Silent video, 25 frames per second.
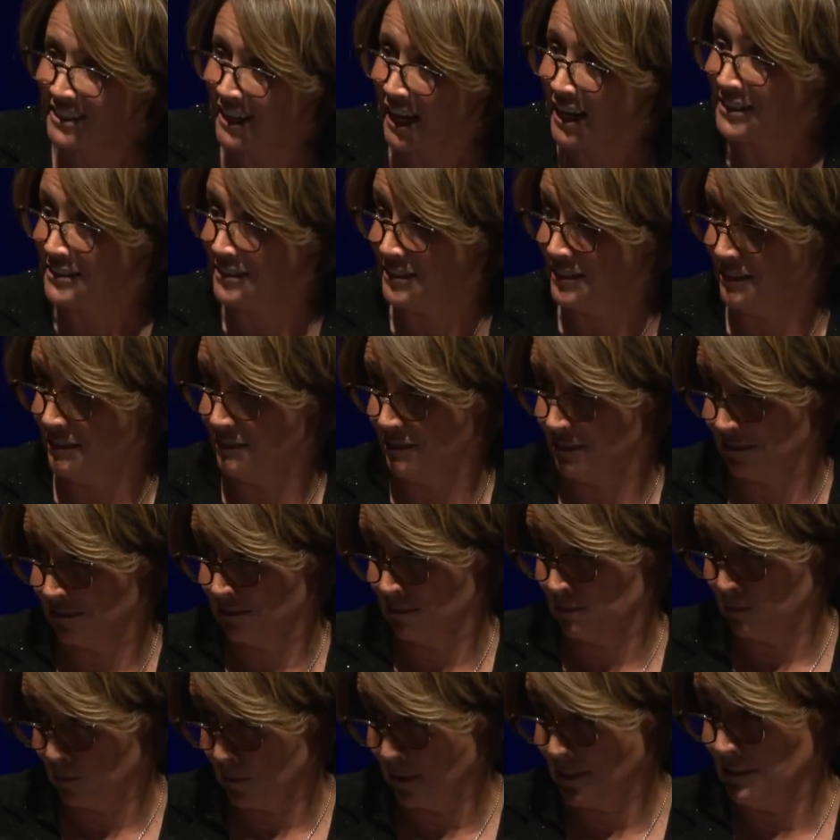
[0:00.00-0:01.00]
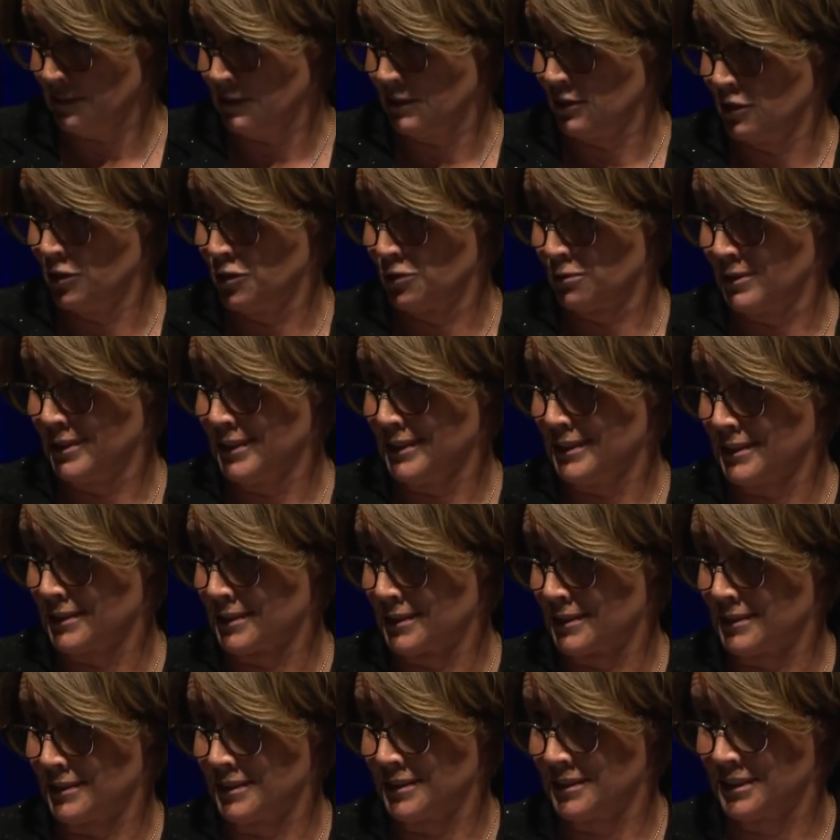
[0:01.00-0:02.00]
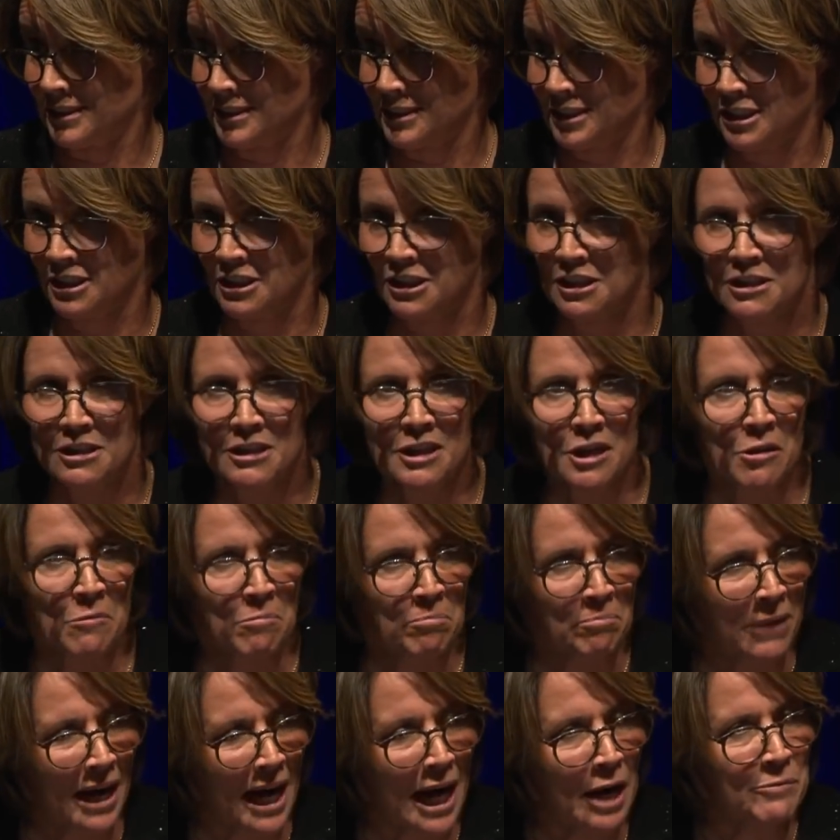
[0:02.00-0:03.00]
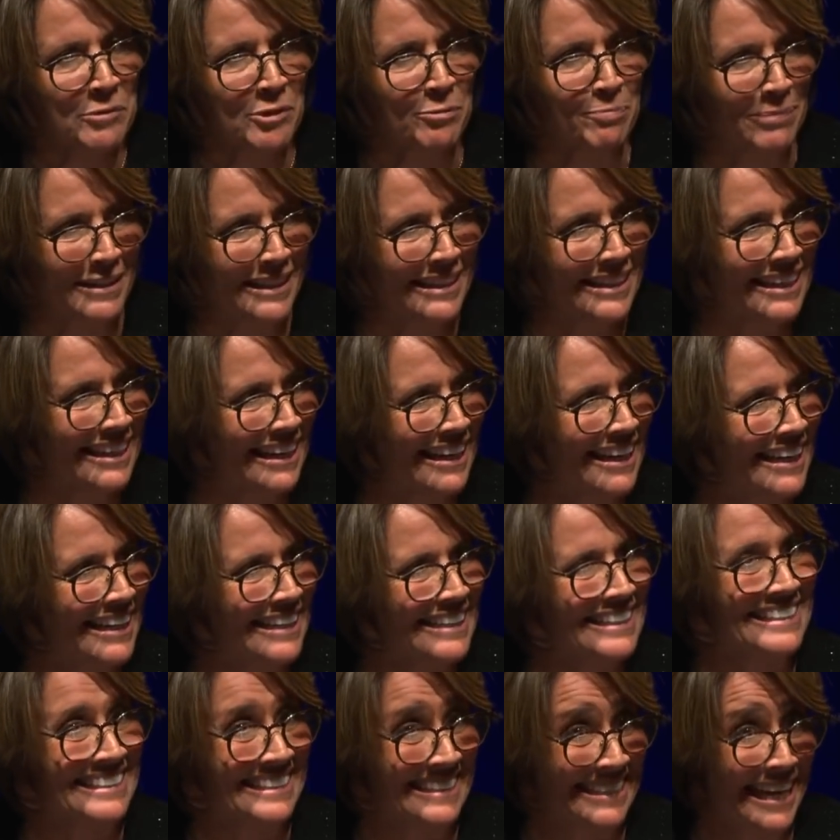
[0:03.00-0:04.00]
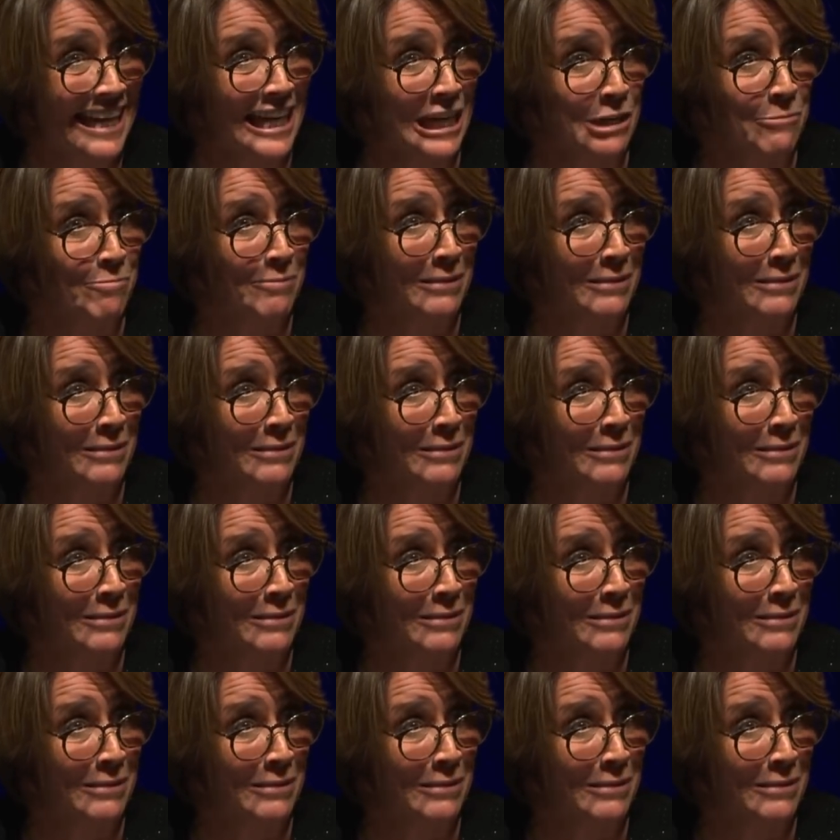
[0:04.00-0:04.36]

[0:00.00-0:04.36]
Lochte is quite the drinker. Bob's pink eye is getting